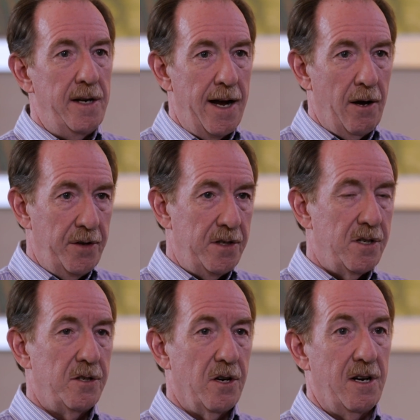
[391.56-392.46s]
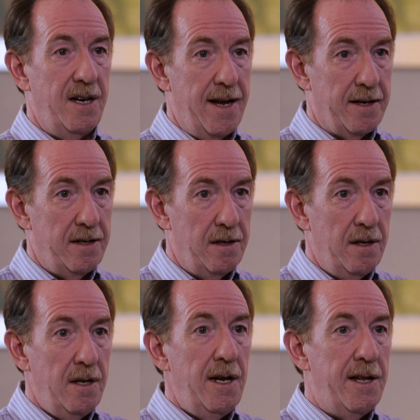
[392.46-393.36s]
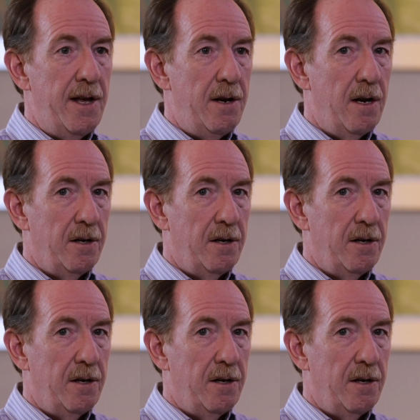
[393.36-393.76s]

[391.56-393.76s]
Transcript: how these things are connected, and then